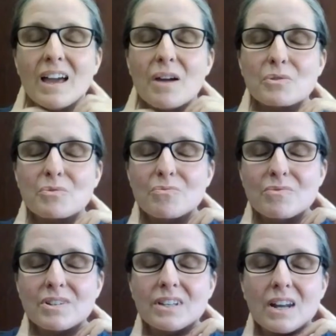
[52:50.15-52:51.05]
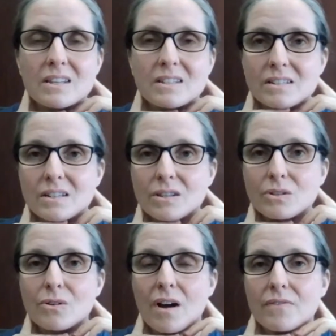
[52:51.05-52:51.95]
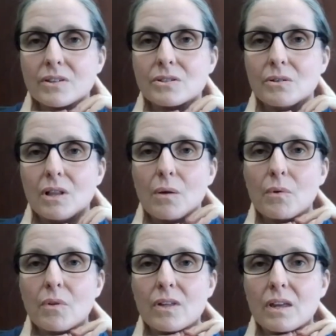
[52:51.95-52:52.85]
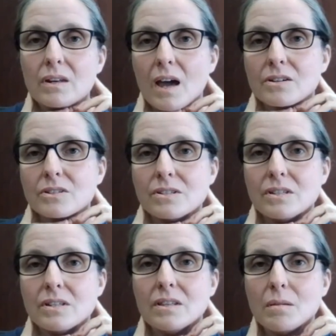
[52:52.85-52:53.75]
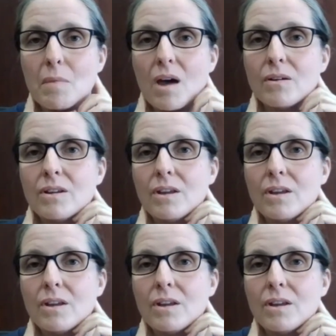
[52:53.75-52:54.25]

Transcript: it was really nice to see those graphics go along with it and to actually see the amount